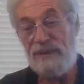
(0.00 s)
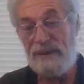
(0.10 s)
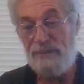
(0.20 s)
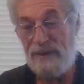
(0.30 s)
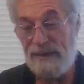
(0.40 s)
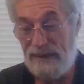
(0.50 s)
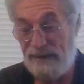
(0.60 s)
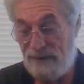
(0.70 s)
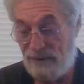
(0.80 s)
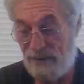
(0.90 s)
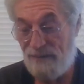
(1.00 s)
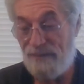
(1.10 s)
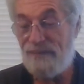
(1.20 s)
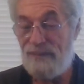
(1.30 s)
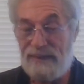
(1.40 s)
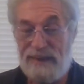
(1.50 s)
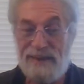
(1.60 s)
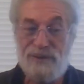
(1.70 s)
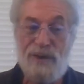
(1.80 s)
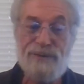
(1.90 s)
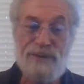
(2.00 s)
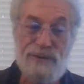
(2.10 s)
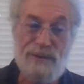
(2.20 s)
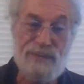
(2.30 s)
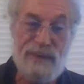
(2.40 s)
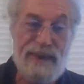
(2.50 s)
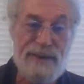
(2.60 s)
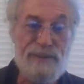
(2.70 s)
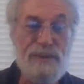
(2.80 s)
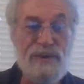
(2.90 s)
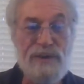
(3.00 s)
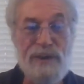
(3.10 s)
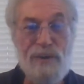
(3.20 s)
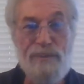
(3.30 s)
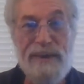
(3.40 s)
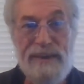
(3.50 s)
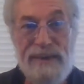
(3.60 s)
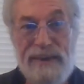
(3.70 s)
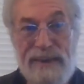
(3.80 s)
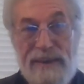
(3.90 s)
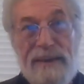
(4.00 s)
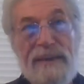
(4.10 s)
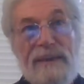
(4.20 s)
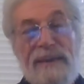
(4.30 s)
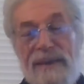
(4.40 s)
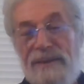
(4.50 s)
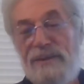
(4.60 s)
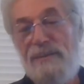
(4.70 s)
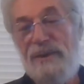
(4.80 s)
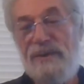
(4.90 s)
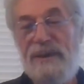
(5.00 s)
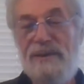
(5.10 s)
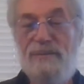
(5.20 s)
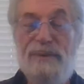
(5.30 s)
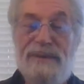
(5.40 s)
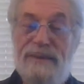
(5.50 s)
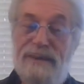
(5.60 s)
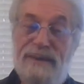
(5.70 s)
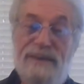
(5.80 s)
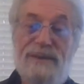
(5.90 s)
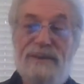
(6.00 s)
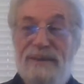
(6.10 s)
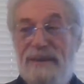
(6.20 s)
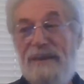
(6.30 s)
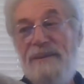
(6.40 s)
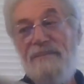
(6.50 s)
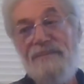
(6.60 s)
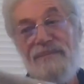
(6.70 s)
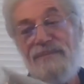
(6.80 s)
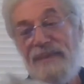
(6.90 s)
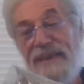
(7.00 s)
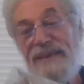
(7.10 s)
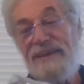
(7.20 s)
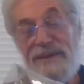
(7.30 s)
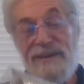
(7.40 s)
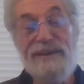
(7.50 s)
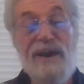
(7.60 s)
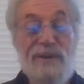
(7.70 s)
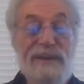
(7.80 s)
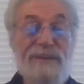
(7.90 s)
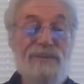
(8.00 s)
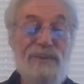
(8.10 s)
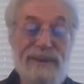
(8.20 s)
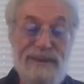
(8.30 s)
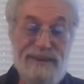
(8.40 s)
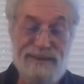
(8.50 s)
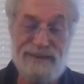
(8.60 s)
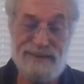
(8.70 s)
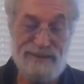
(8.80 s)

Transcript: that I'm going to get into, that's also good for asthma, COPD, and some other things. But this is loaded with